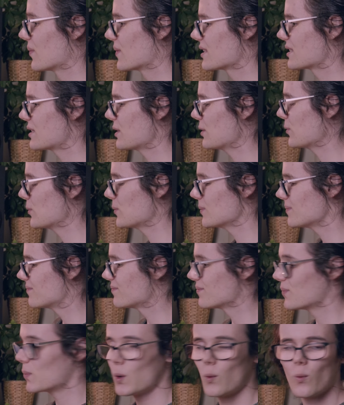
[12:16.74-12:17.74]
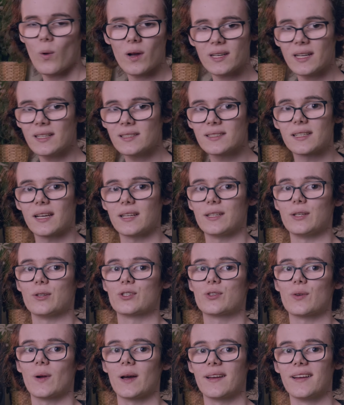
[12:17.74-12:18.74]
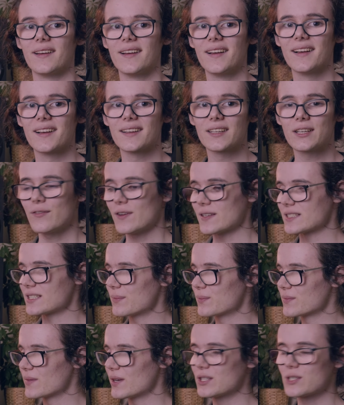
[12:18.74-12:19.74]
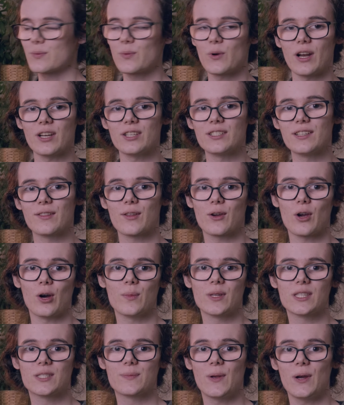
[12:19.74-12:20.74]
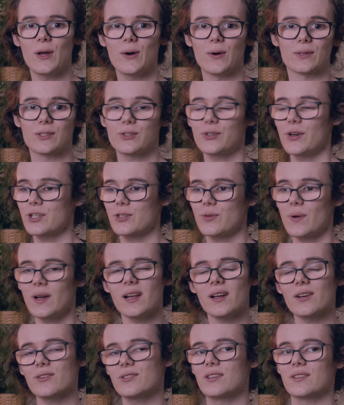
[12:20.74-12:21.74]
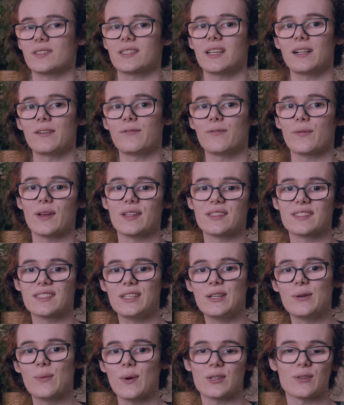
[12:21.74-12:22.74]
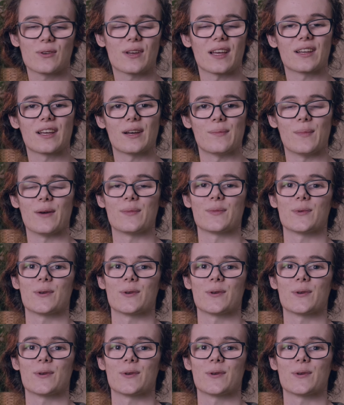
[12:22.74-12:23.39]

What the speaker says: So what else can you try? Give us some inspiration in the comments below. Try out yourself and see what you can come up